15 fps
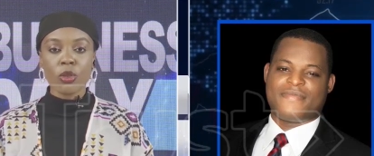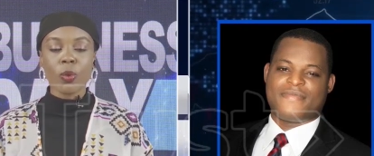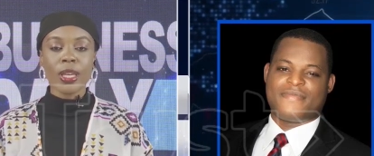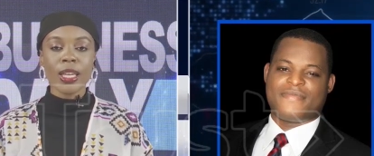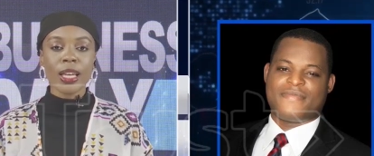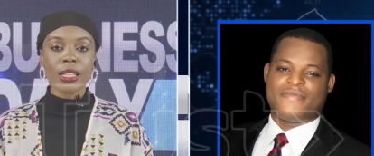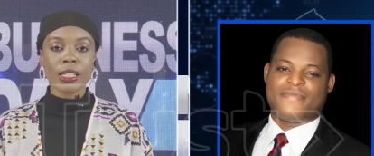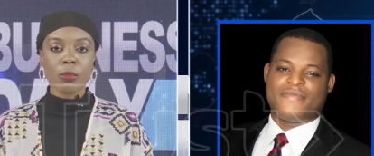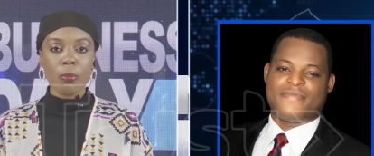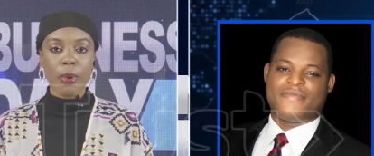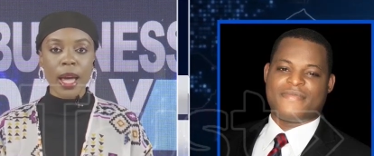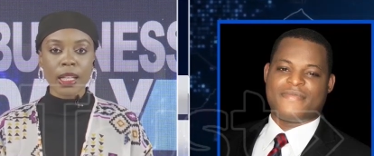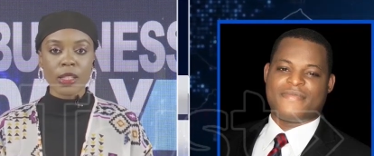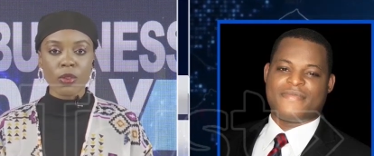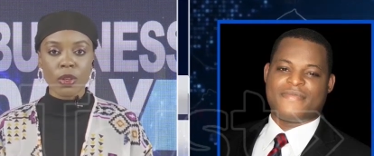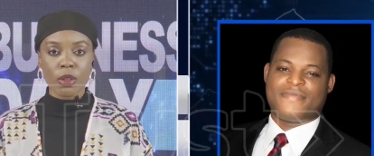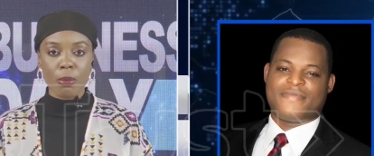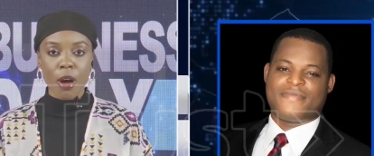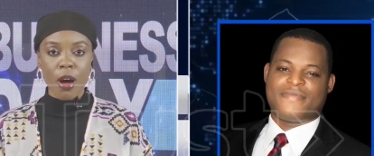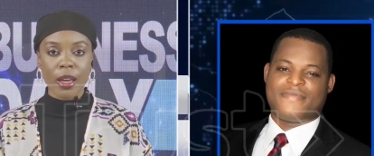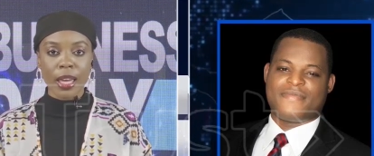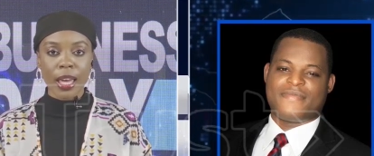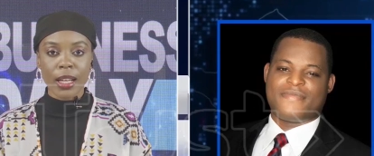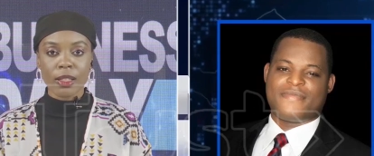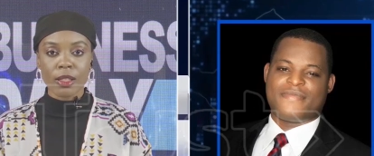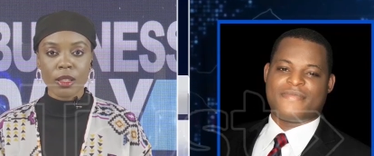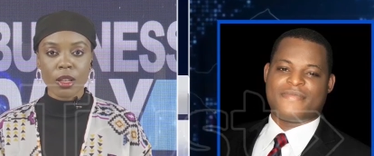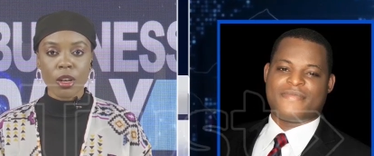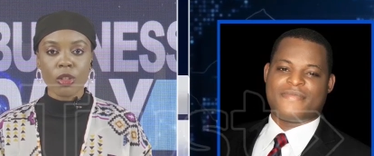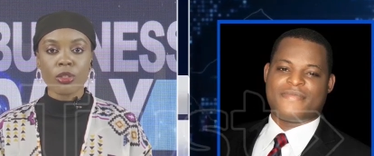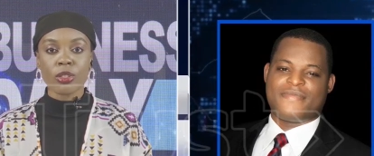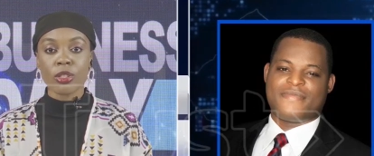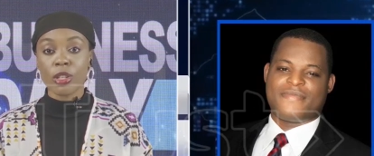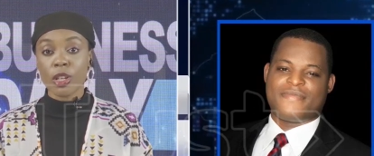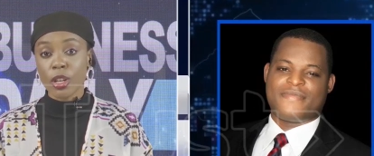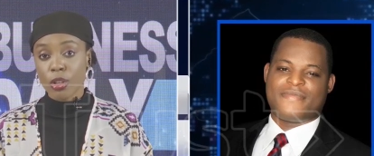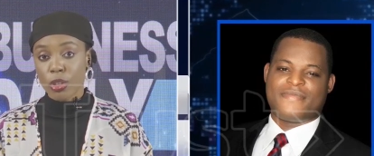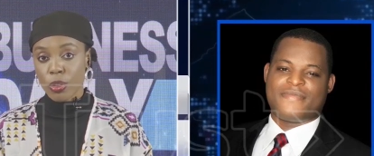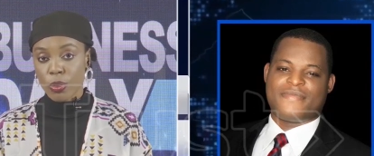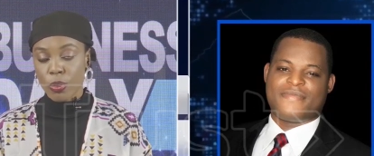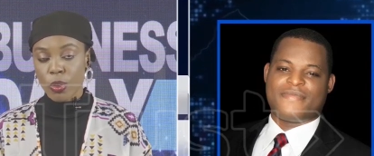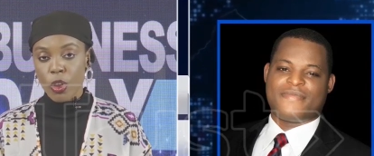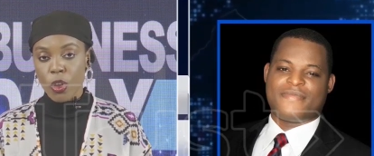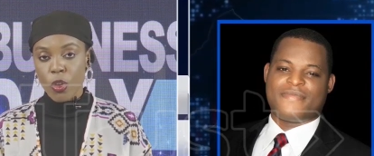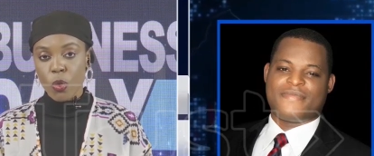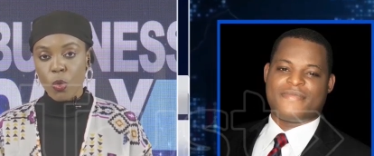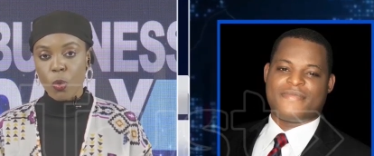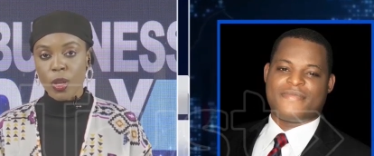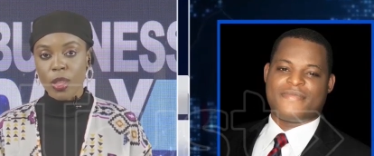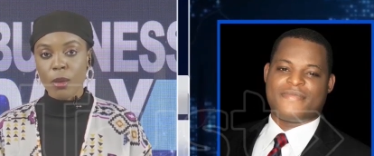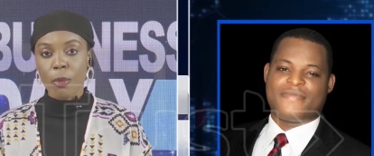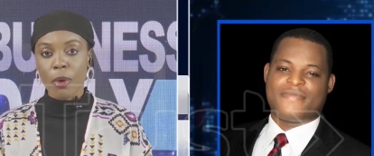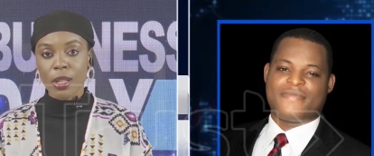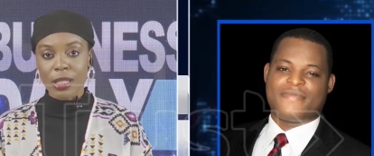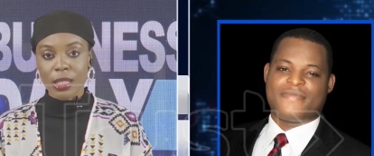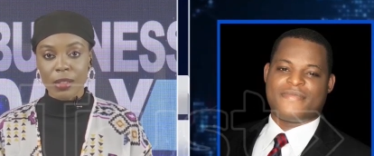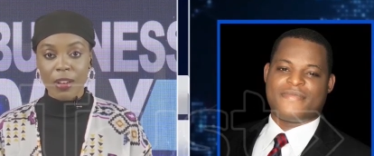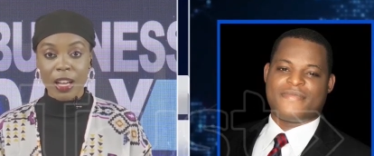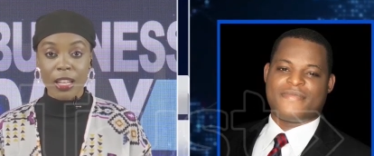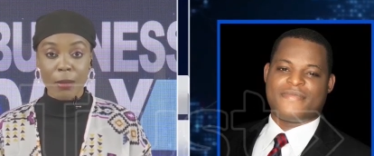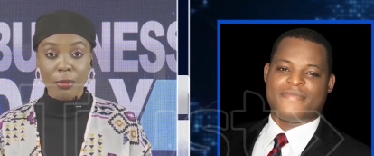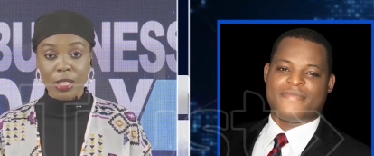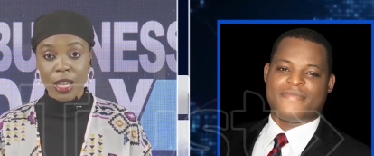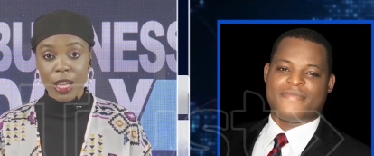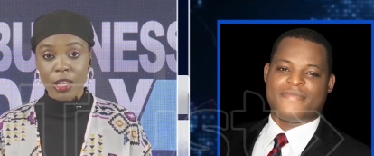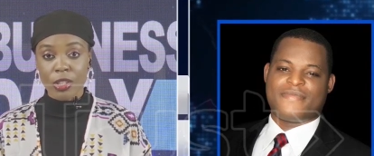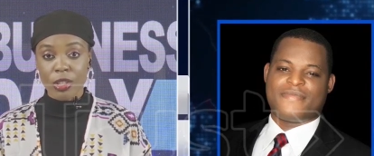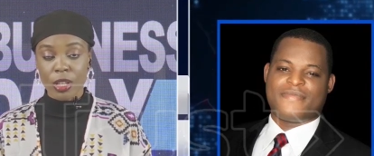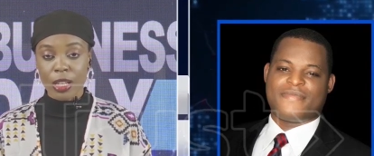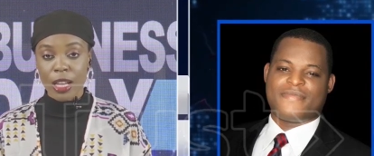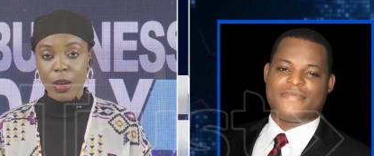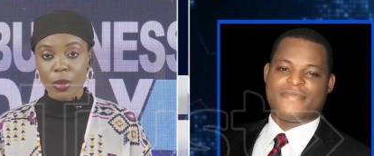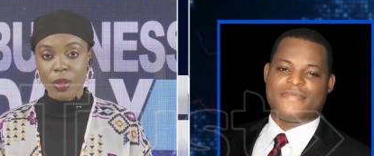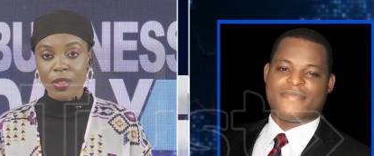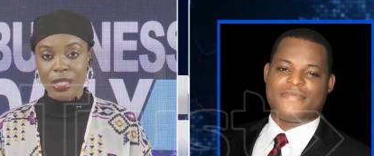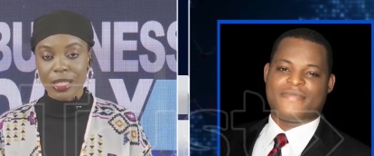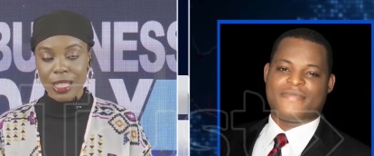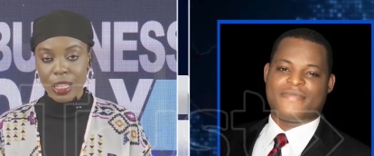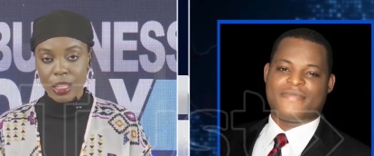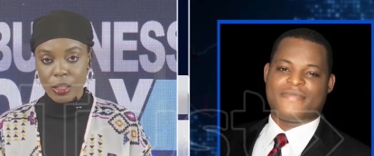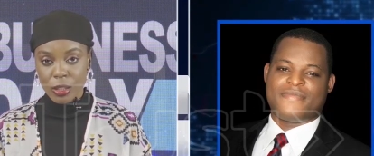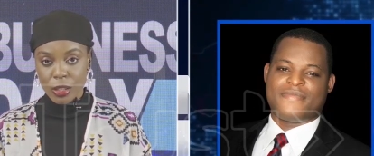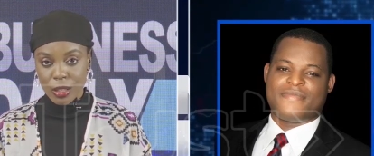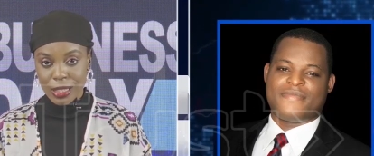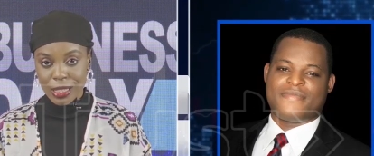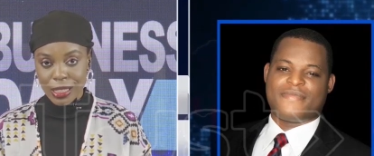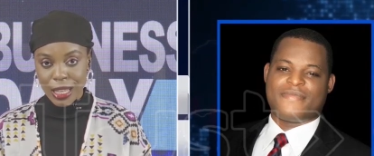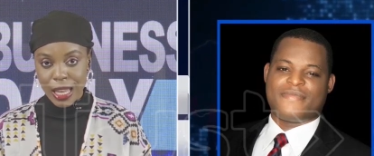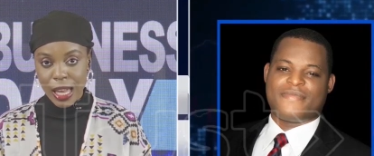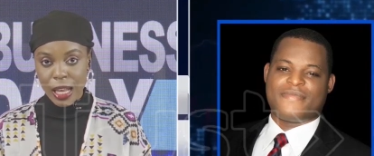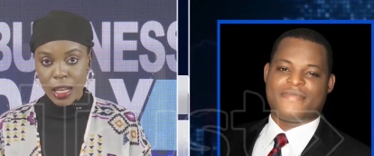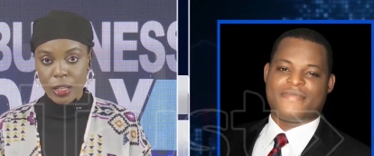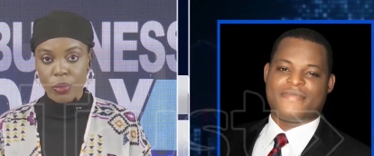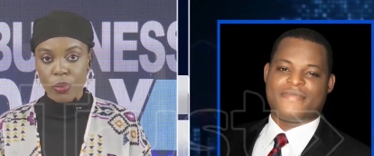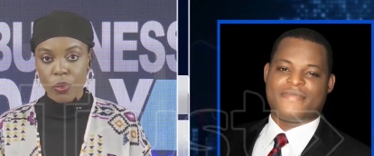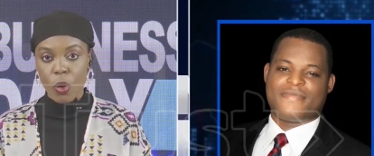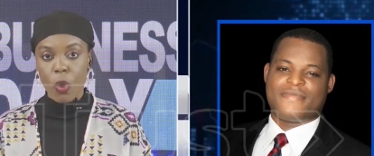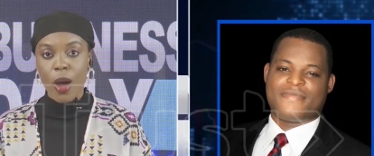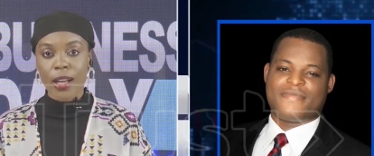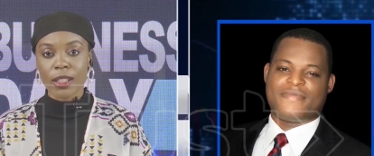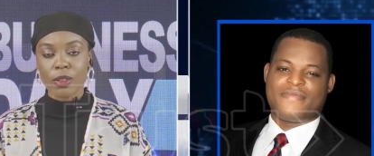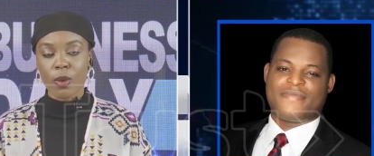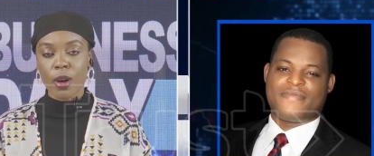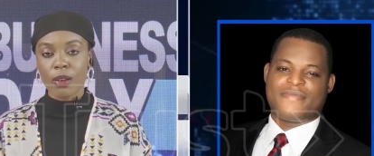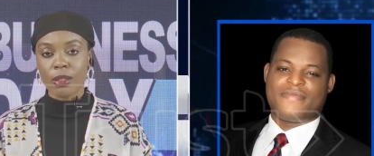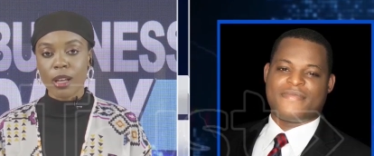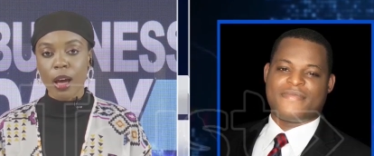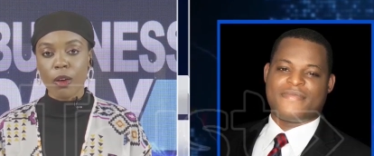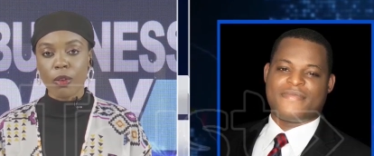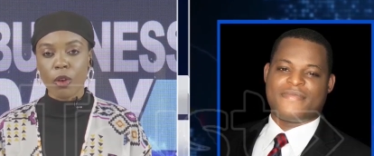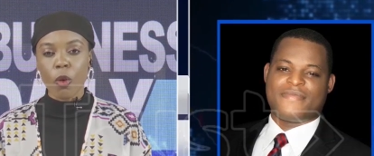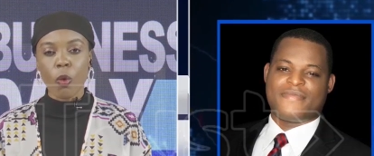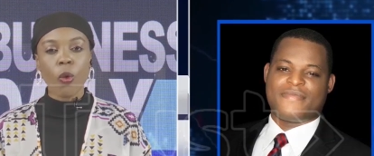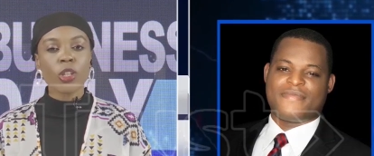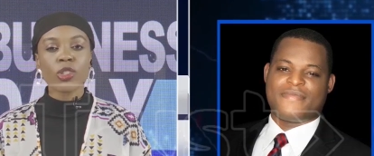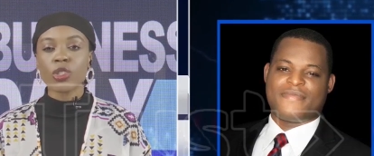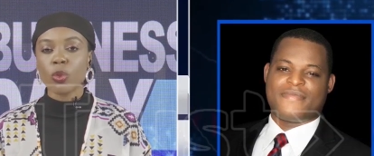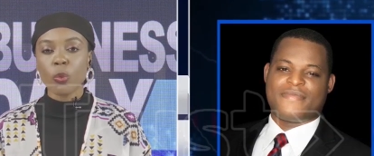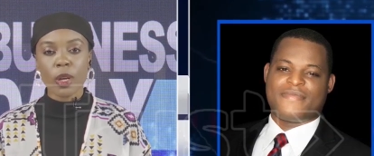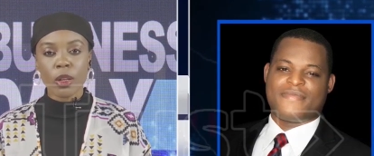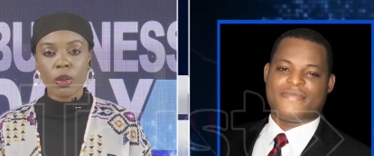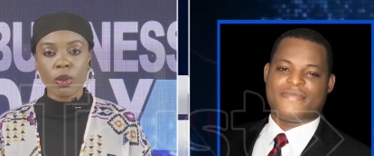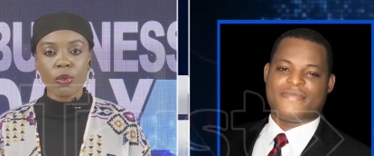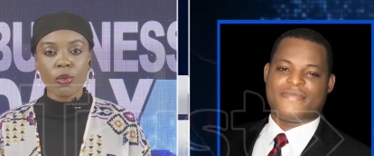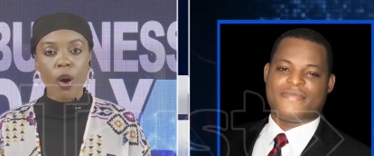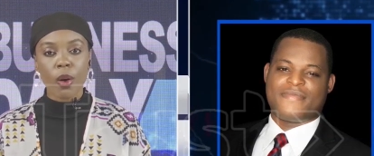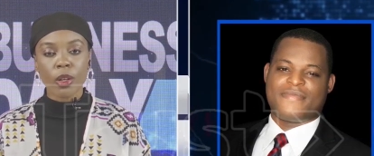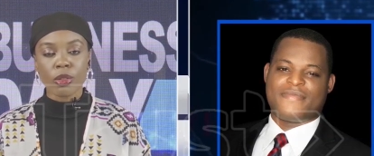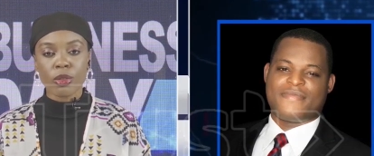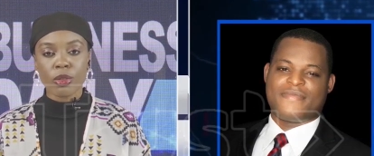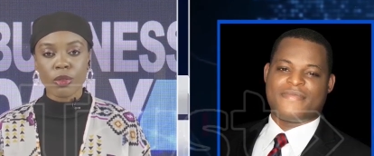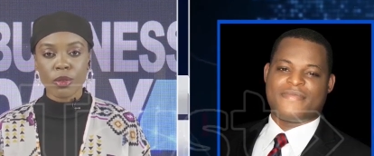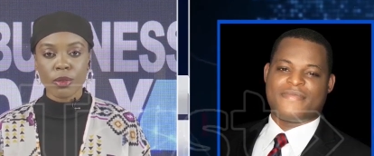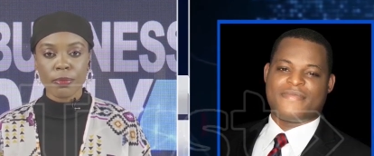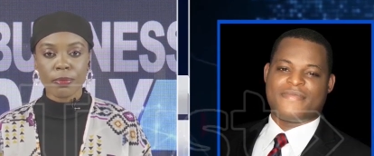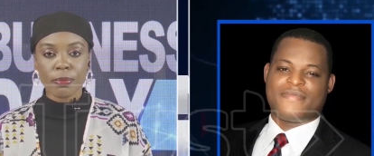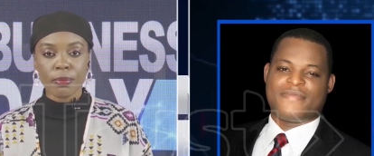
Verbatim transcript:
Speaker 1: Do we expect for the markets to continue with the positive adaptation that we have seen it sustain for quite a while now? Or what should we look forward to?